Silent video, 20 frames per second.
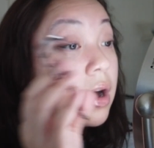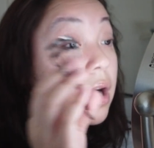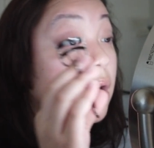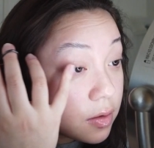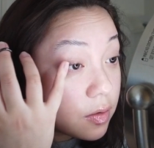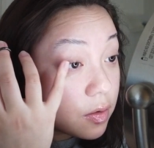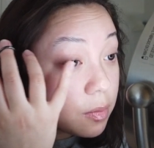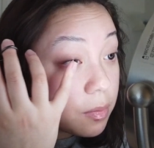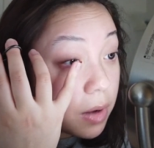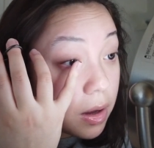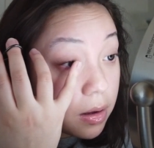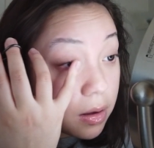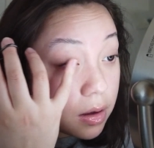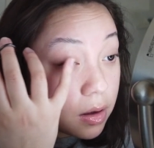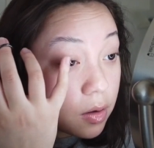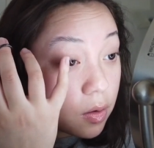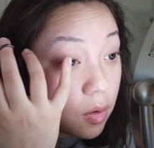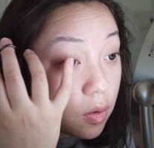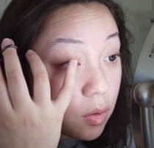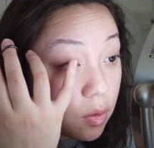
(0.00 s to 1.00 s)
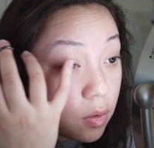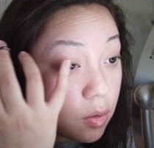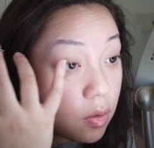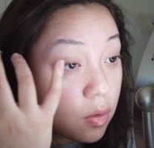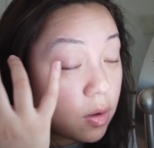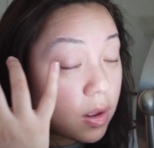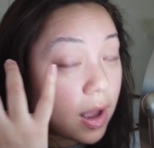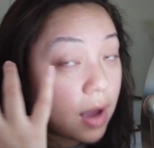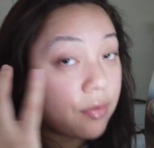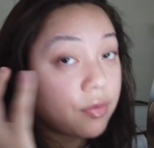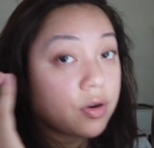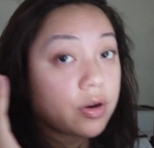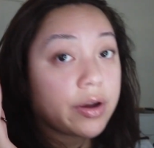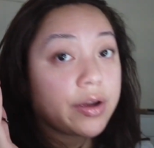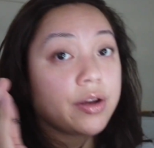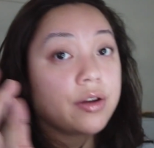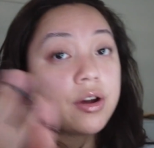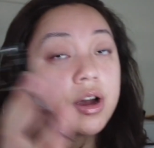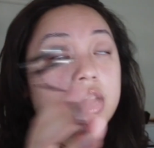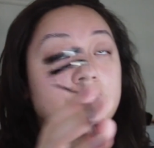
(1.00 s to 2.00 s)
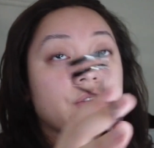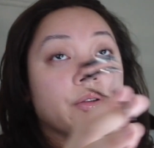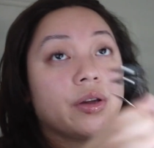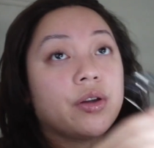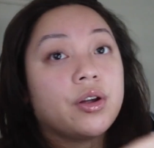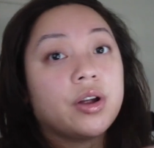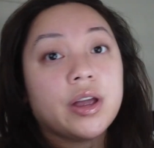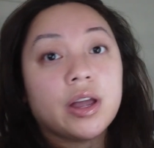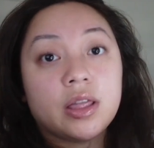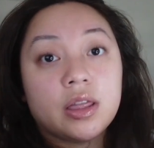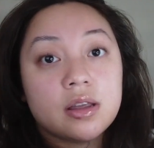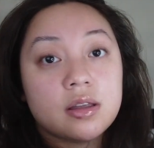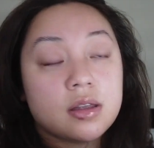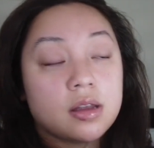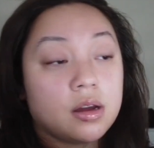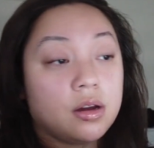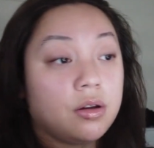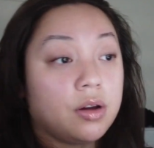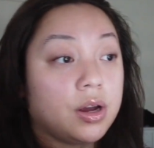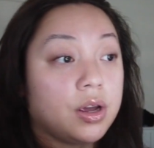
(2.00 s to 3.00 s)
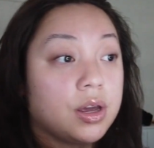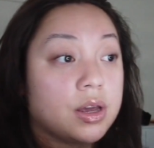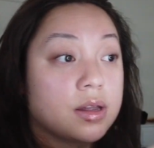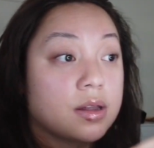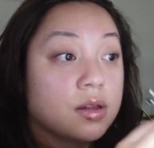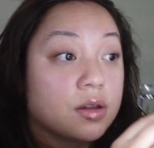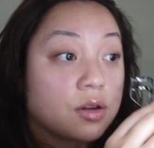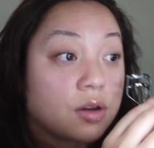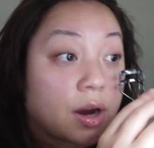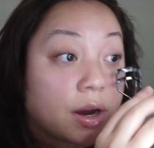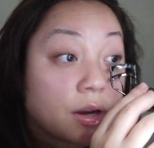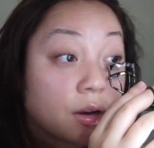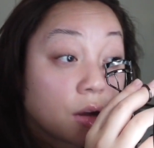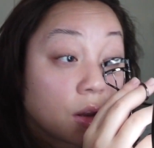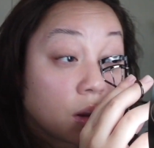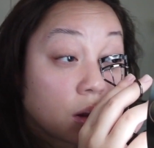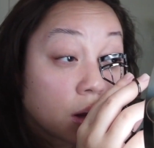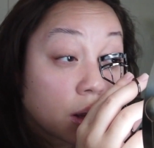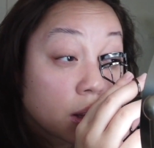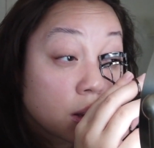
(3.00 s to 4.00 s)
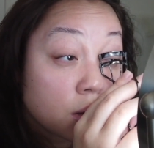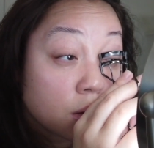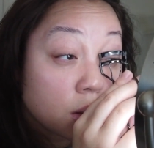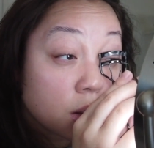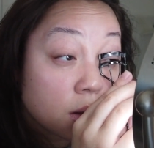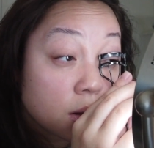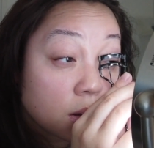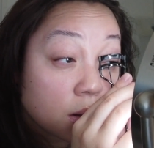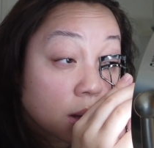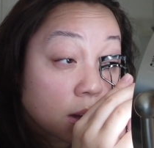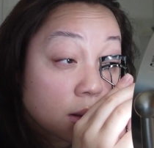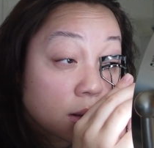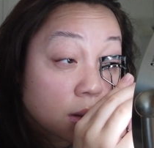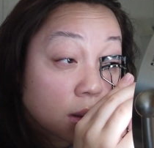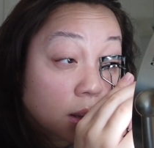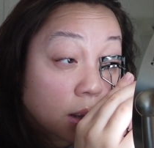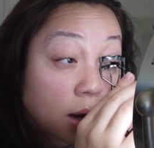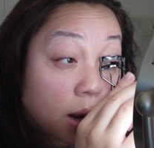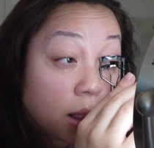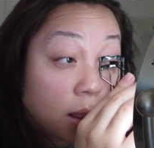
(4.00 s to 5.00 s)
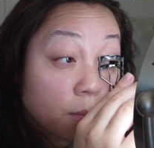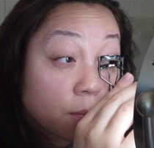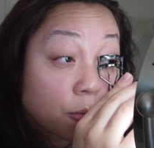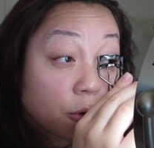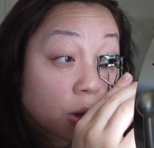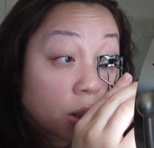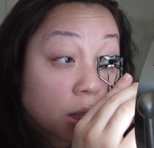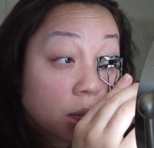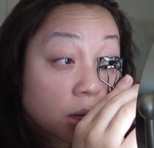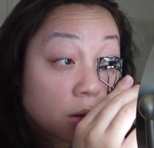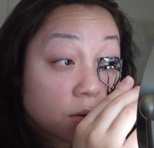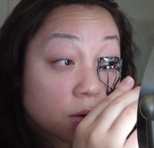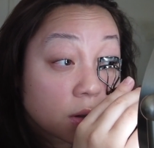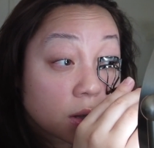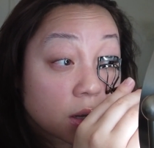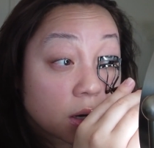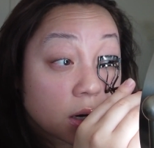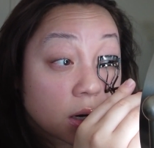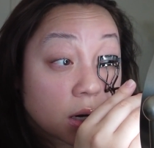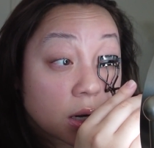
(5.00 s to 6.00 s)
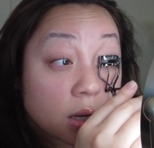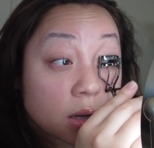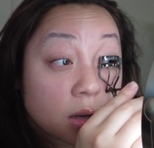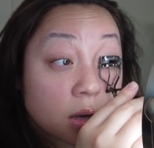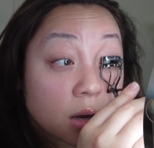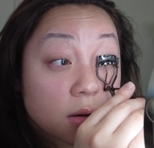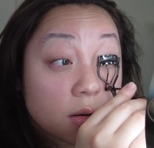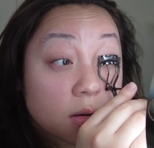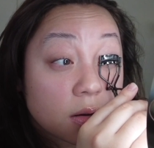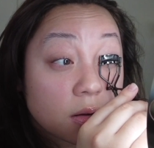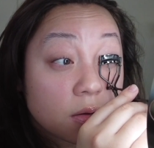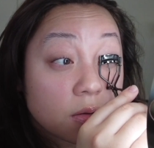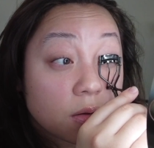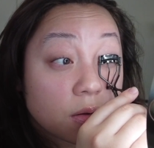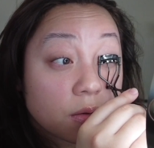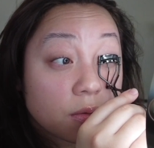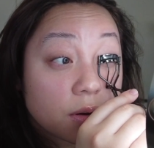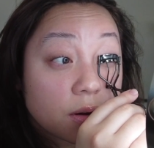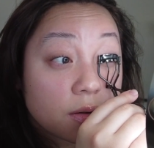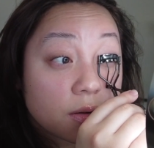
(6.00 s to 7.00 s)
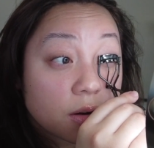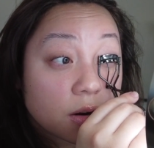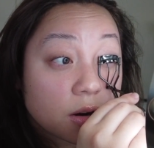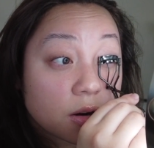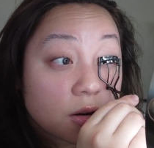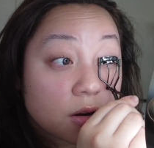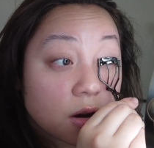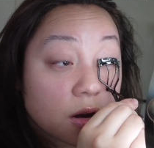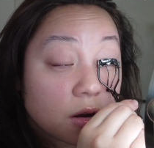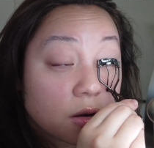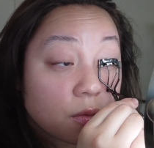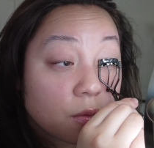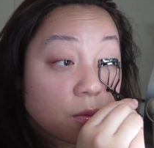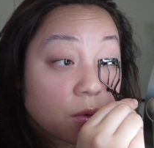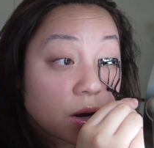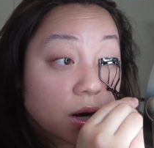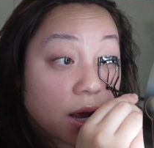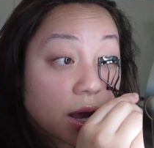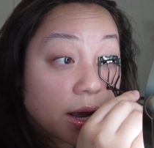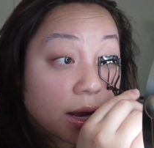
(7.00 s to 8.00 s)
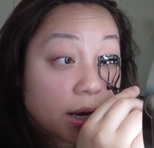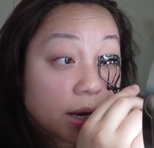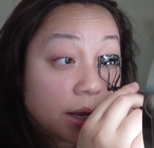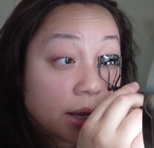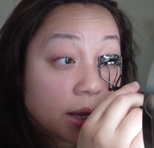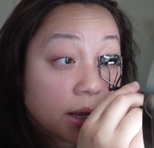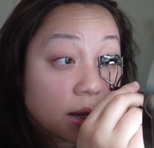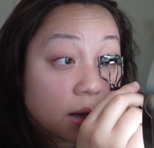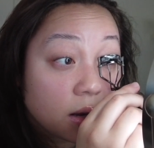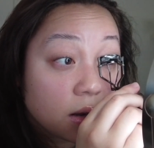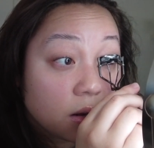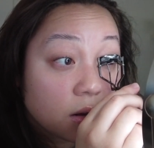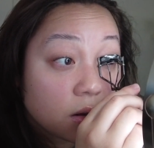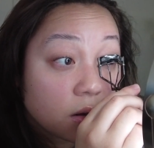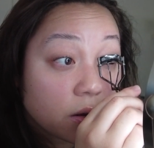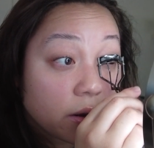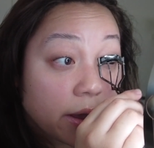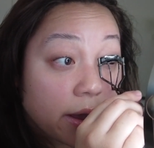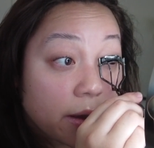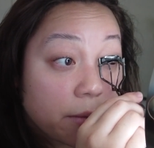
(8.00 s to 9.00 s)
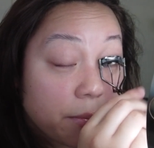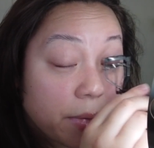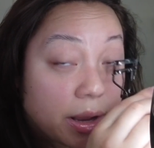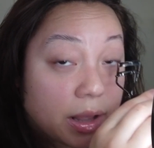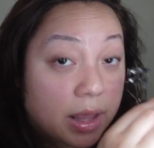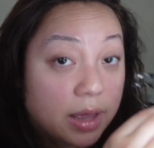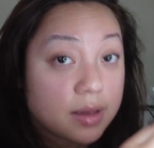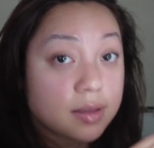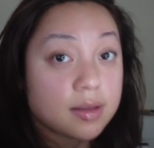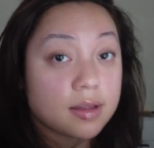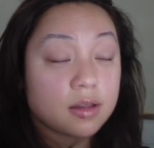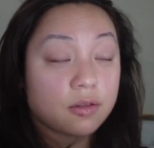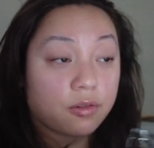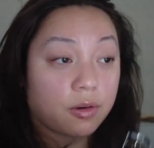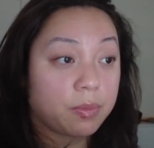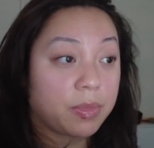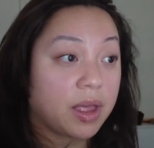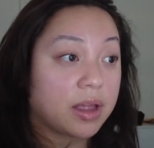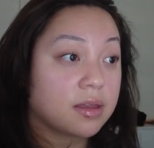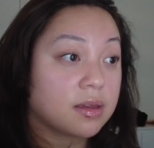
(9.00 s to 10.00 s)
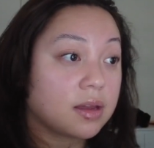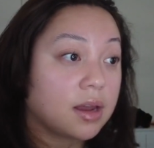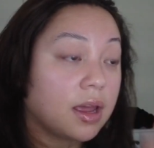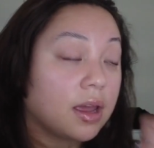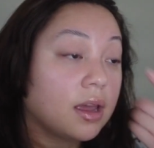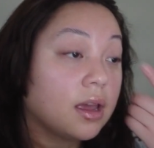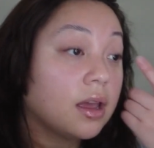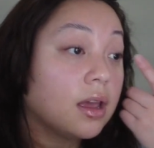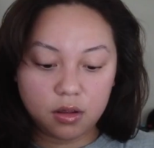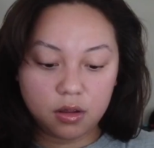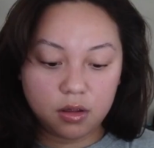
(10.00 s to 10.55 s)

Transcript: So my goal after I graduate or get this degree is try to look into the states that I'm really interested in and just do a research on what I need to get my license from that state.